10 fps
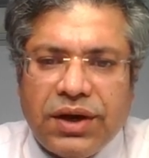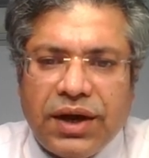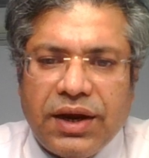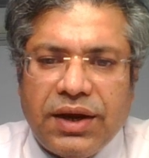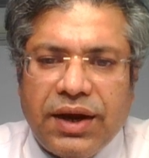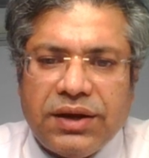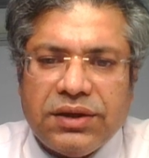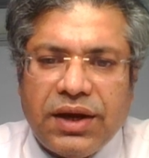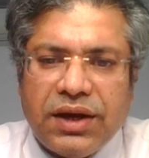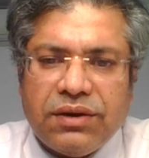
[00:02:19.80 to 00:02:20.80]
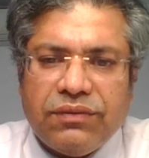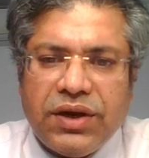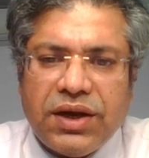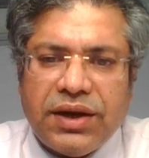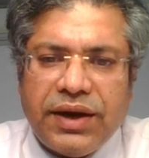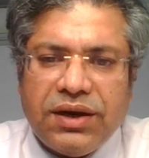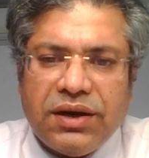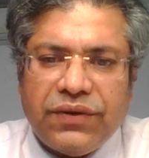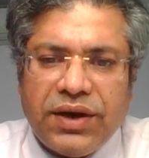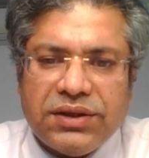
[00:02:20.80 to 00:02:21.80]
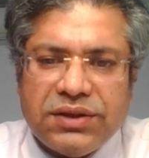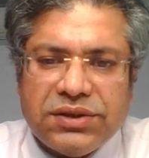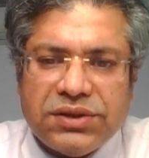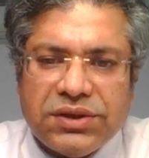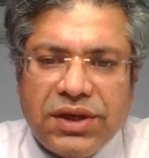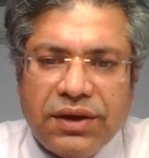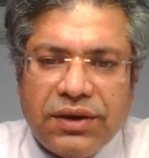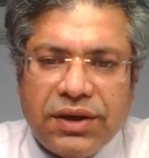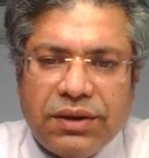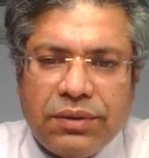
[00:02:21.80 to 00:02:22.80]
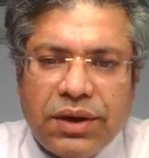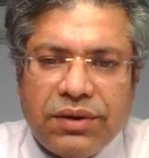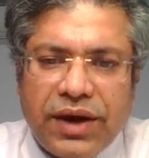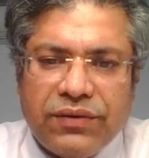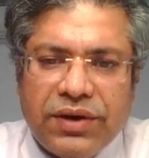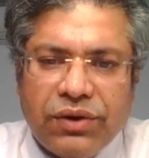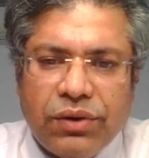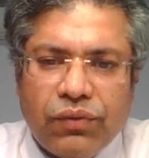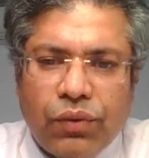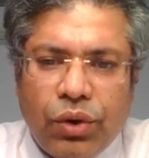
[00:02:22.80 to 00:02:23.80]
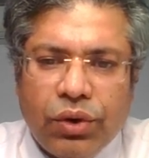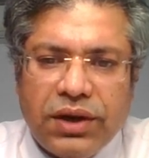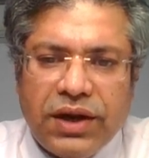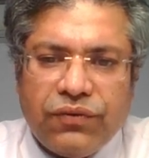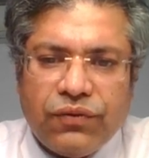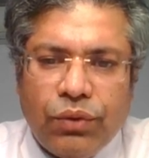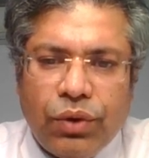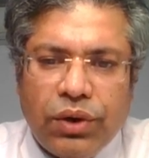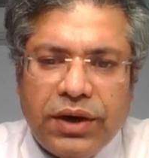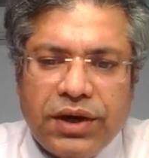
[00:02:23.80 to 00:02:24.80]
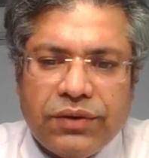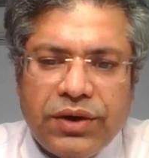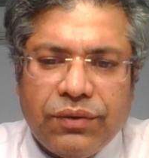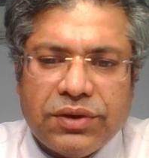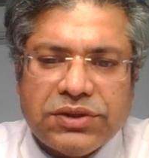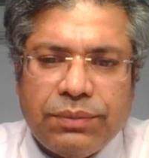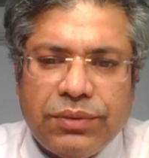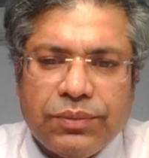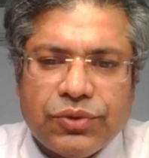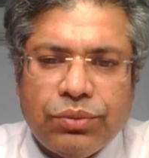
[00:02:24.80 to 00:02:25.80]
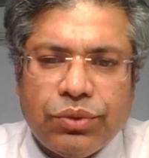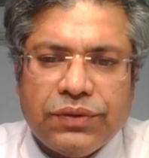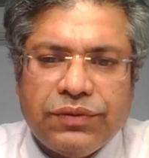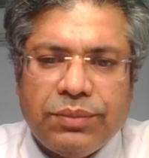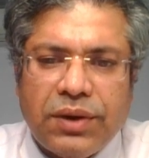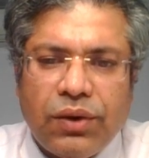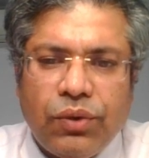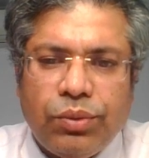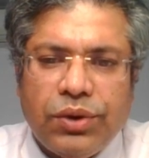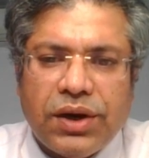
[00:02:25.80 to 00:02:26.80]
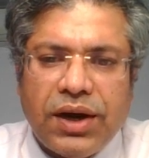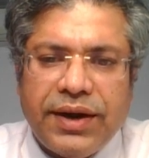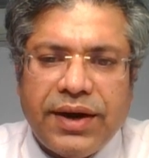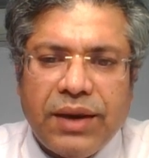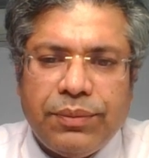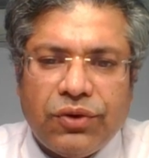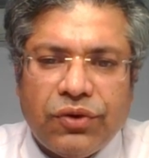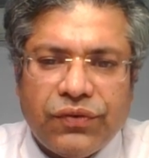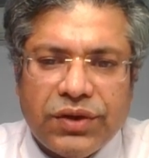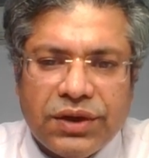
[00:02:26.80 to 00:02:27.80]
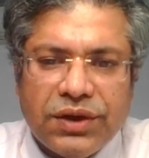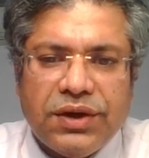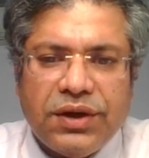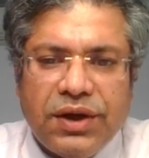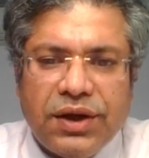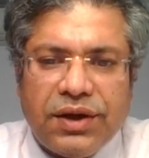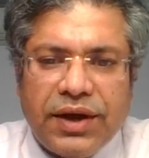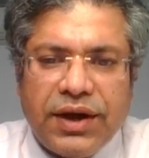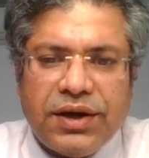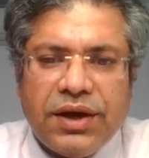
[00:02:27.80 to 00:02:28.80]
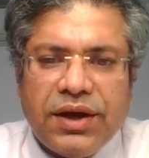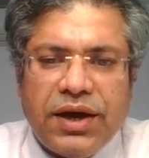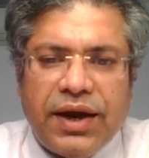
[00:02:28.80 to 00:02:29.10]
right? And then we can identify that this is the right ventricular wall, left wall, interventricular septum. So both of them are globular cardiac hypertrophy, right?